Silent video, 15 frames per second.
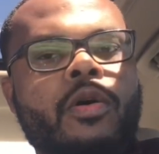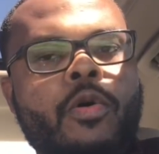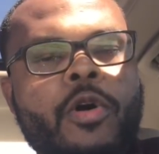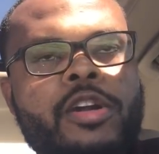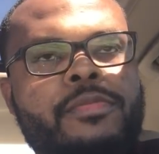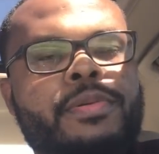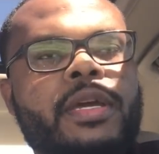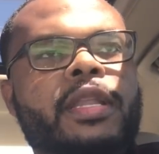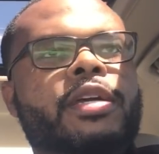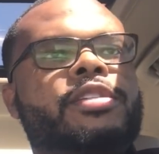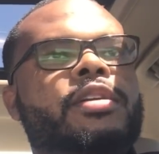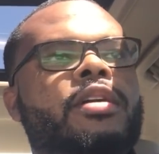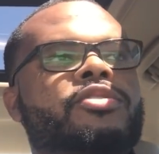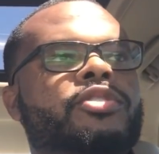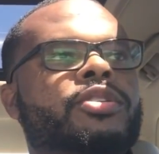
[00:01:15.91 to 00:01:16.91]
Orthopedic
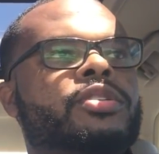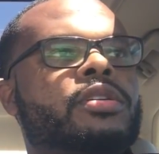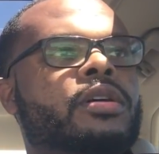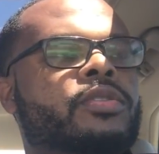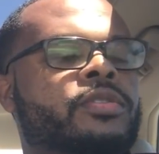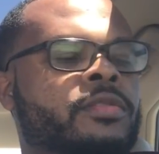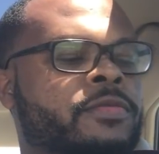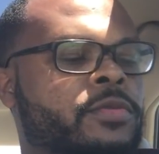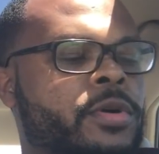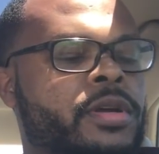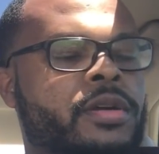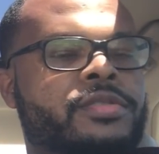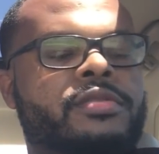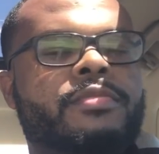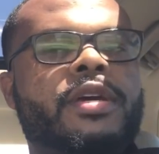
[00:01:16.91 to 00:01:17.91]
surgeons go through 4
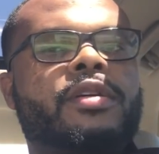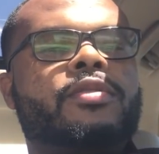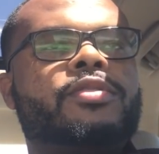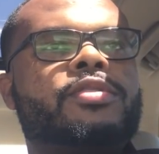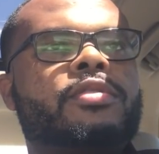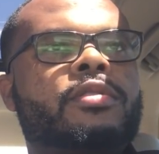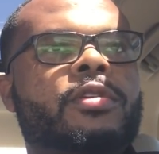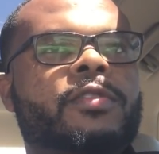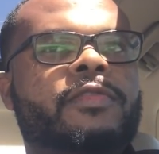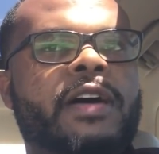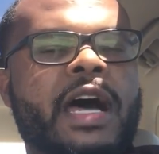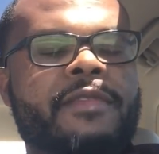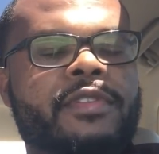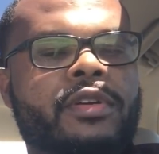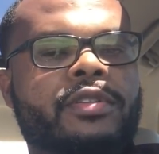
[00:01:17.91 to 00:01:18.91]
years of medical school,
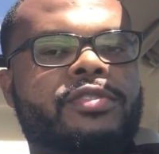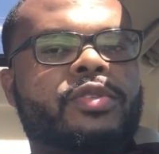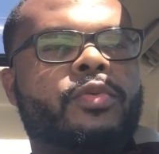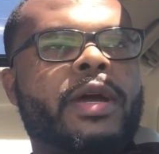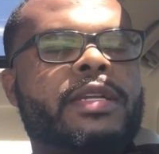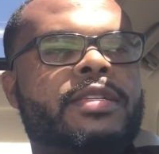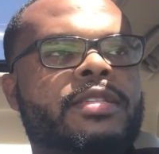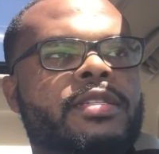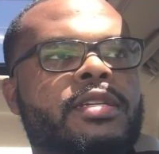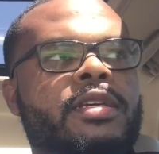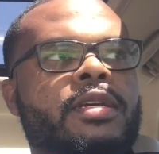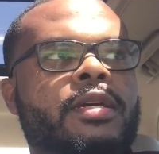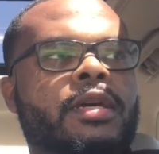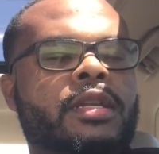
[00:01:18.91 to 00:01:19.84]
5 years of residency.